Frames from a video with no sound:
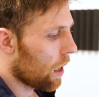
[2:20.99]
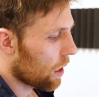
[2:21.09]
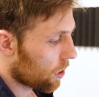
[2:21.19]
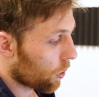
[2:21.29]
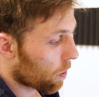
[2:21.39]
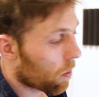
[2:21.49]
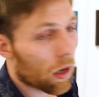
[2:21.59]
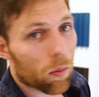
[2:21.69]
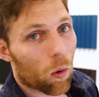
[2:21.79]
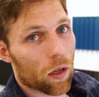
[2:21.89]
So they're
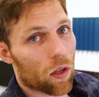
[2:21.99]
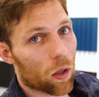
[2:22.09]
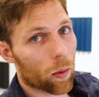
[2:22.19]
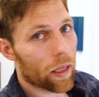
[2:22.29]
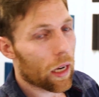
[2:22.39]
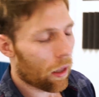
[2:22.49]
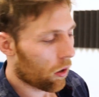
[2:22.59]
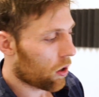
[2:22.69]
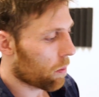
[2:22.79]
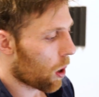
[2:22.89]
much more discreet and
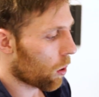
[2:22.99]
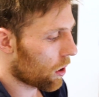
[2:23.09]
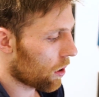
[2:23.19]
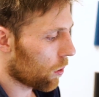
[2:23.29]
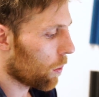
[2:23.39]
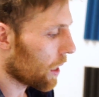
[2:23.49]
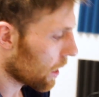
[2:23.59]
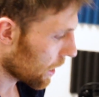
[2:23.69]
they're supposed to be